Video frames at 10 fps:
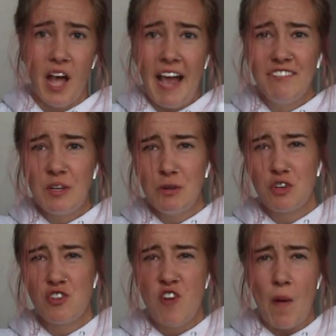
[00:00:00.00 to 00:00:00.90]
I have so much
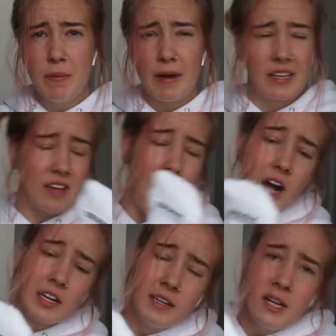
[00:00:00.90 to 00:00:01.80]
foam on my
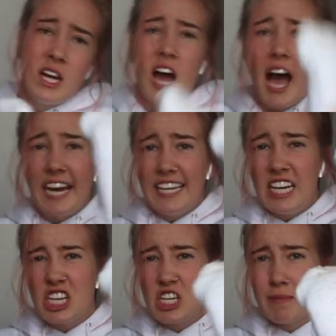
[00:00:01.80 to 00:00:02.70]
sock. I
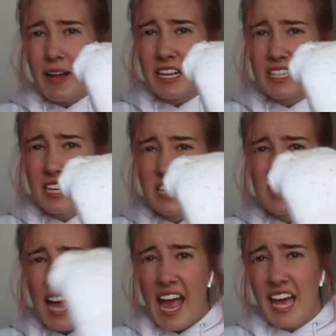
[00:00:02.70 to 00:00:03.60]
teach
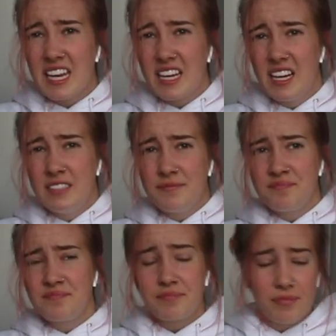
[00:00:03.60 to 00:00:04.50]
gymnastics, and
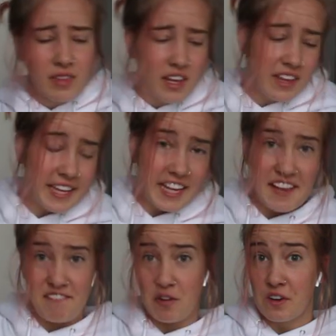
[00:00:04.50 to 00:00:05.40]
like,
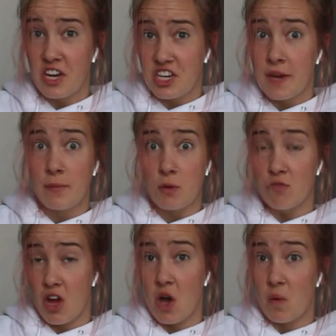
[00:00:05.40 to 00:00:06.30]
if you're in a gym, you
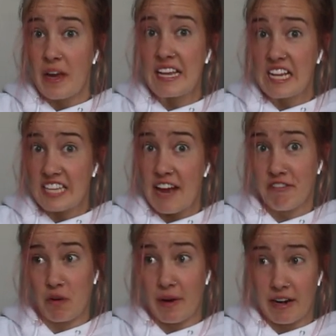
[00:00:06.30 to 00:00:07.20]
know, it gets
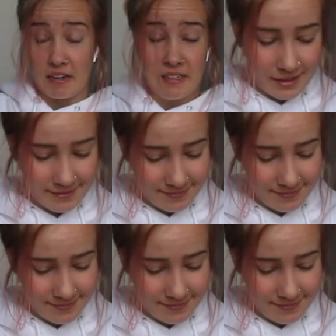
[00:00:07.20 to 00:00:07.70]
everywhere.